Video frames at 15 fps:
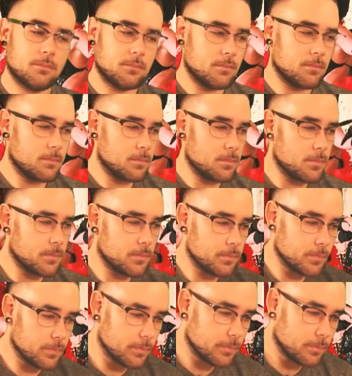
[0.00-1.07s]

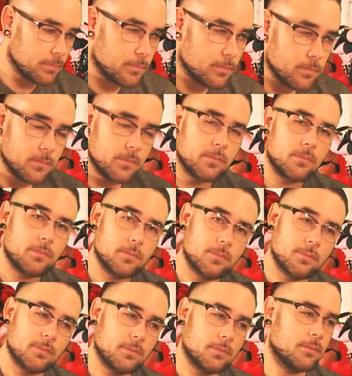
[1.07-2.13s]

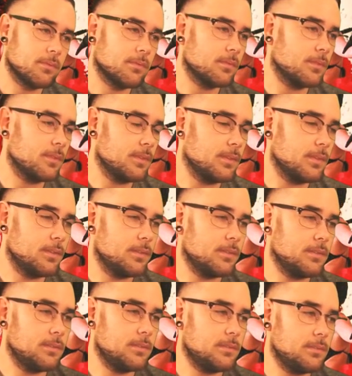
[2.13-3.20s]

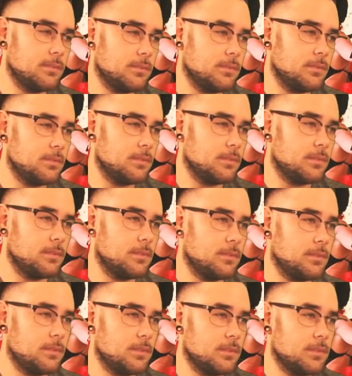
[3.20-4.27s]

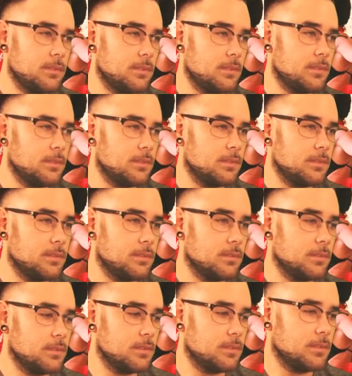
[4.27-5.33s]

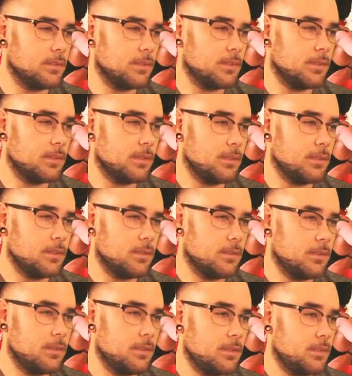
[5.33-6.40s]

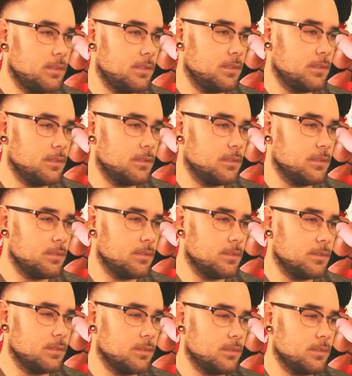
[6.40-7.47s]

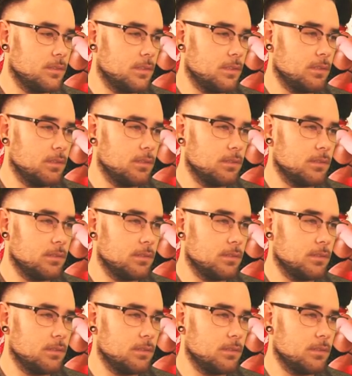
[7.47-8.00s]
The person shown says nothing.